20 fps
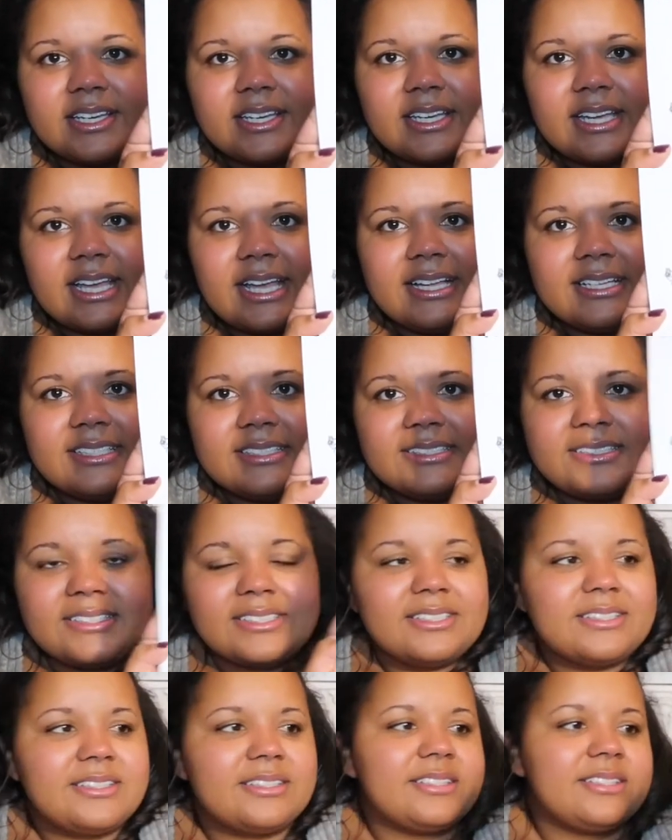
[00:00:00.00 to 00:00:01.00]
And
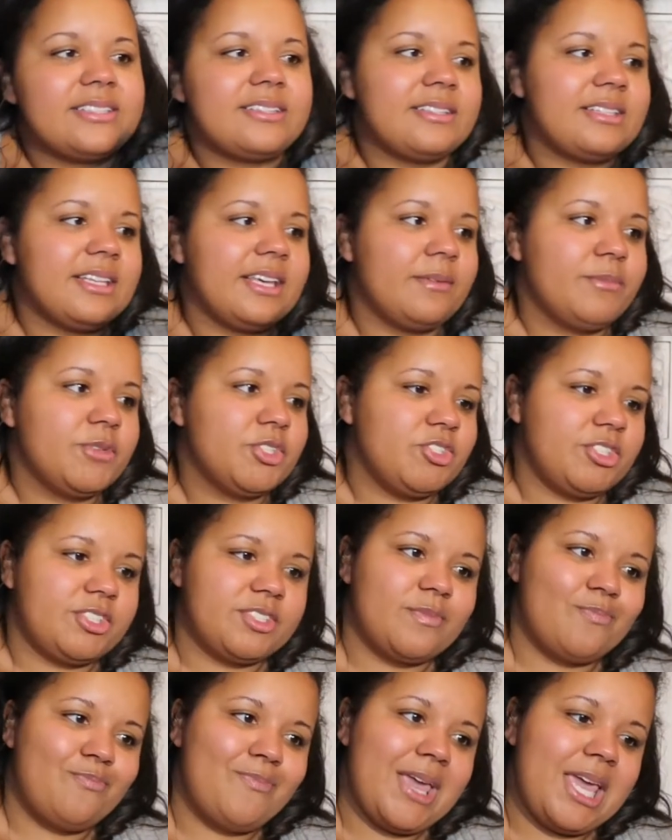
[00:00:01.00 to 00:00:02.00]
the imagery is
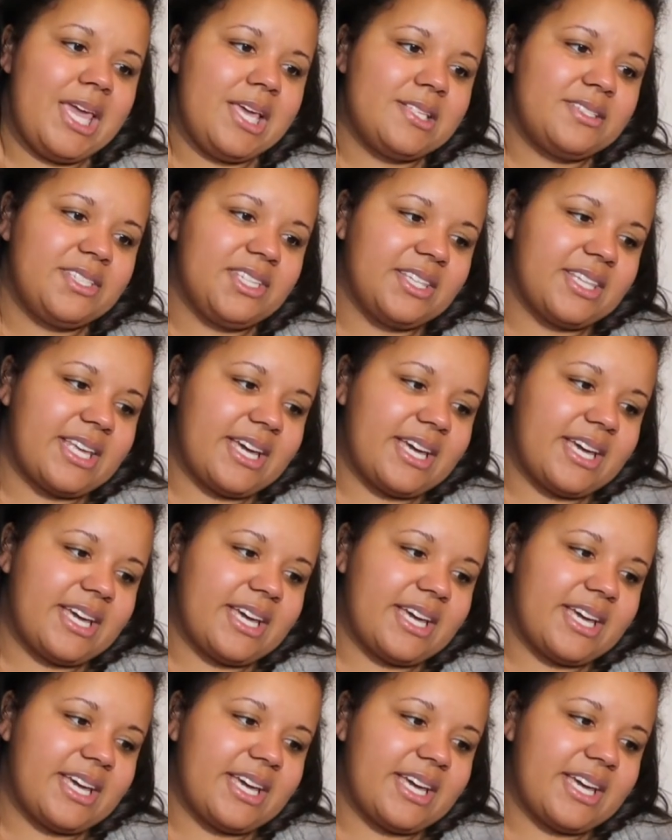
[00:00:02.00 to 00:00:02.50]
amazing.